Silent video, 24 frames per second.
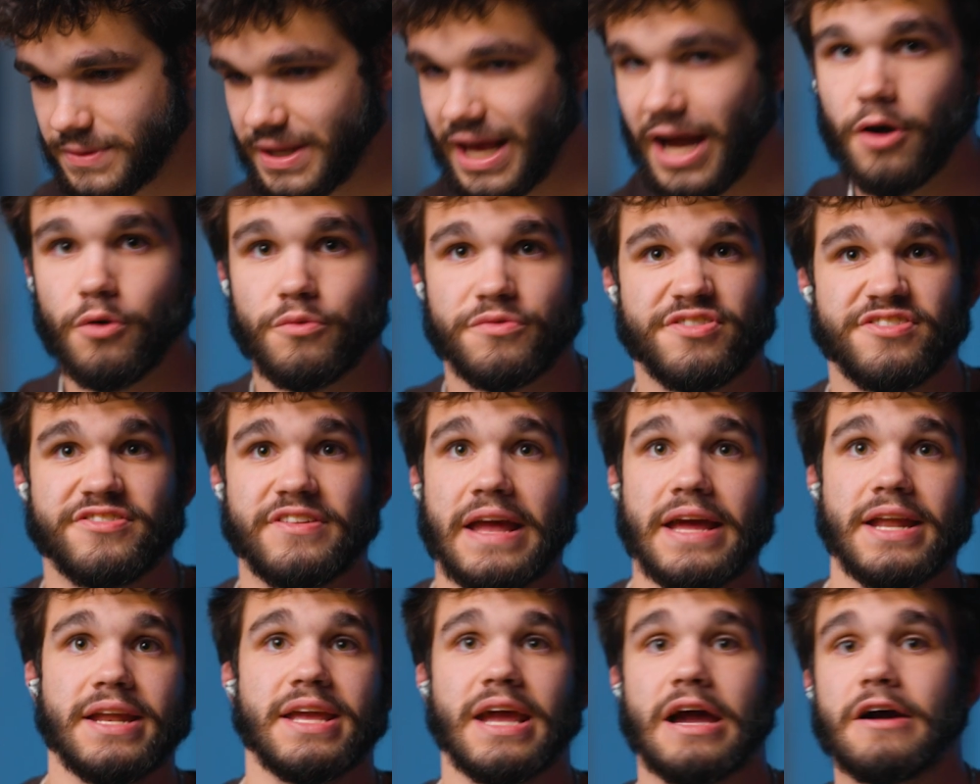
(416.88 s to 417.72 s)
Now,
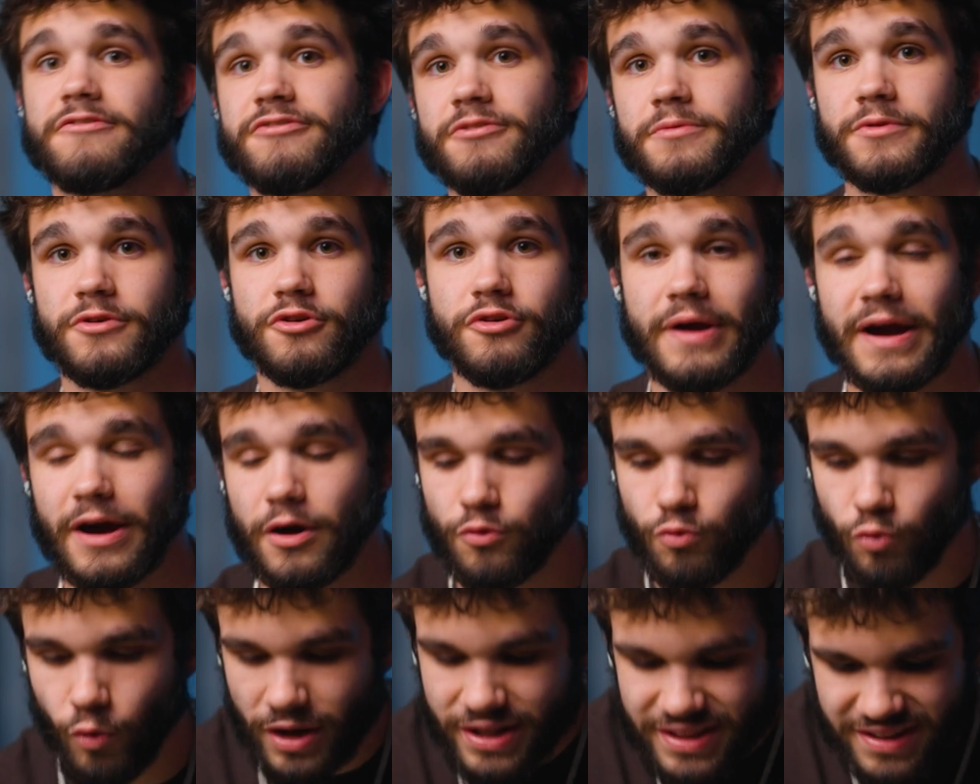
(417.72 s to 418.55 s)
standing out from the
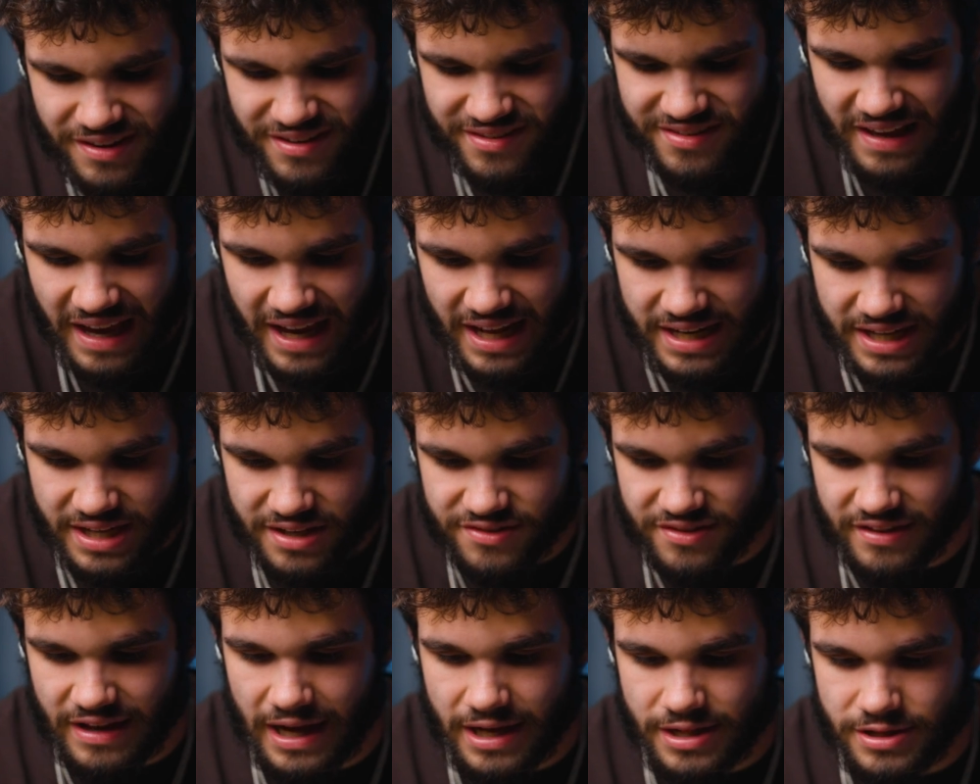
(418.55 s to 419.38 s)
crowd, what does that
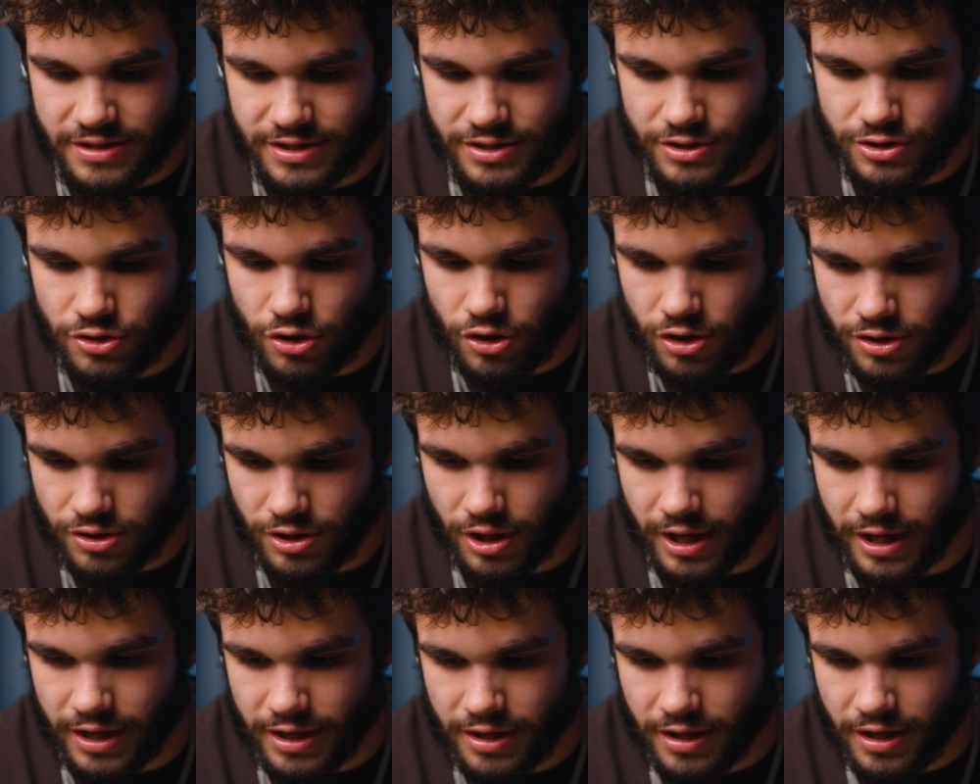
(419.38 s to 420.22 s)
exactly look
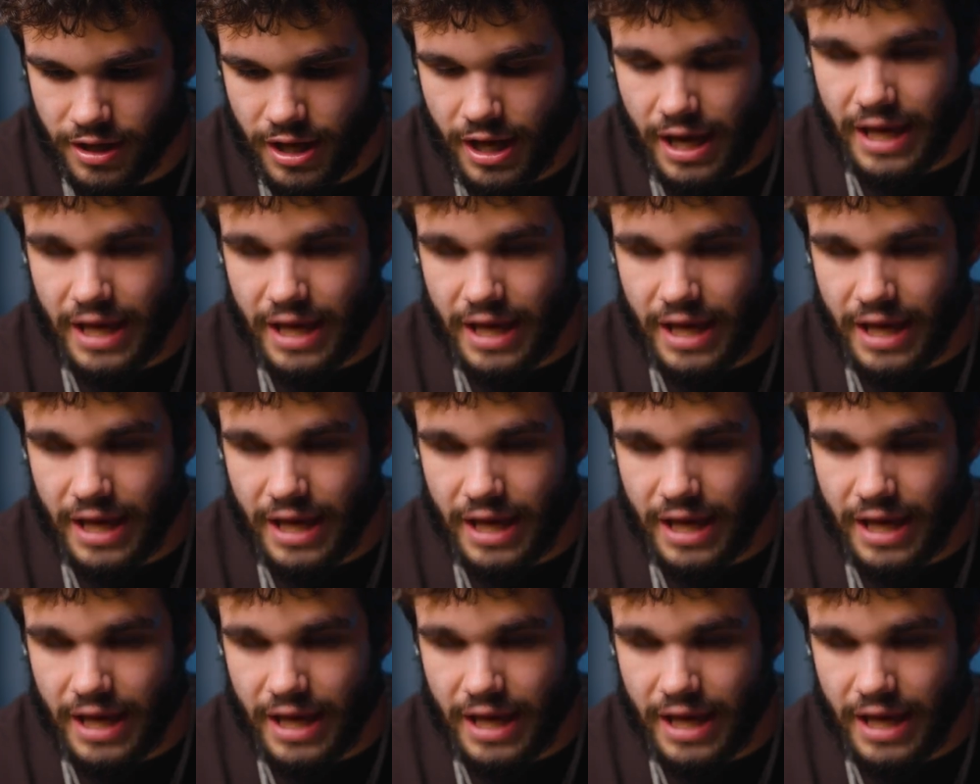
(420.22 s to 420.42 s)
like?